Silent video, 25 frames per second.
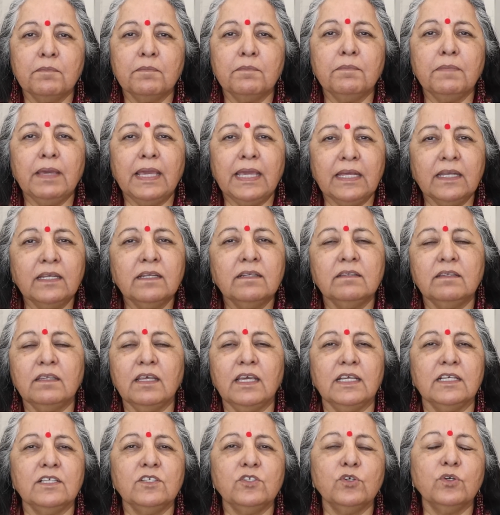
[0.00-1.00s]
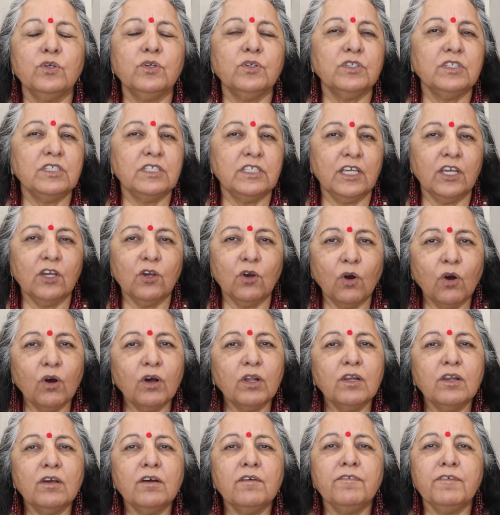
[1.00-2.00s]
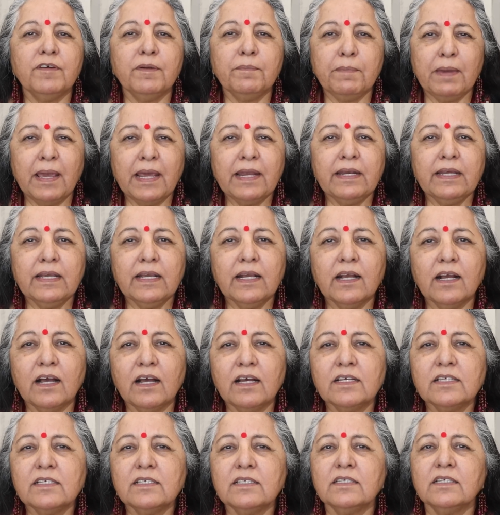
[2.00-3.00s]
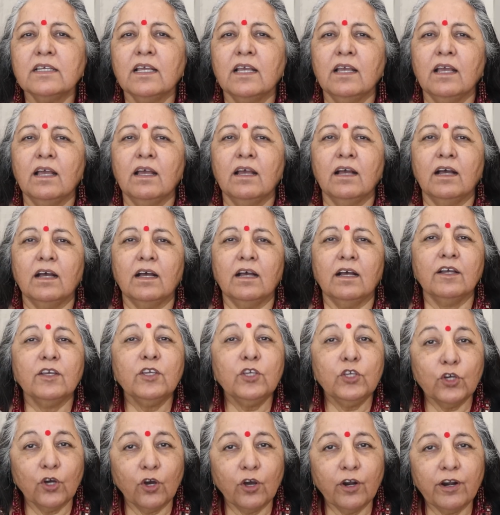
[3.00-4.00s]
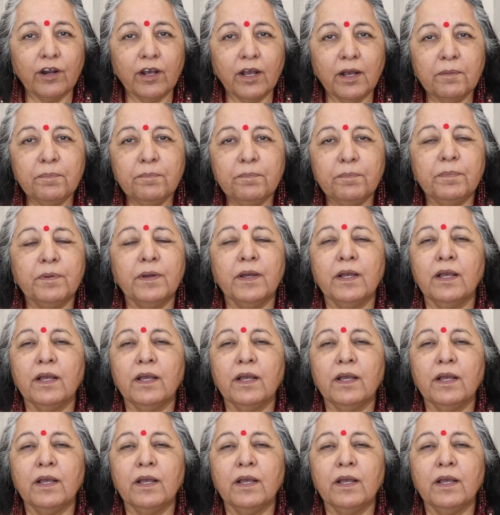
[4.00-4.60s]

Main things you could see all of Americas, Europe,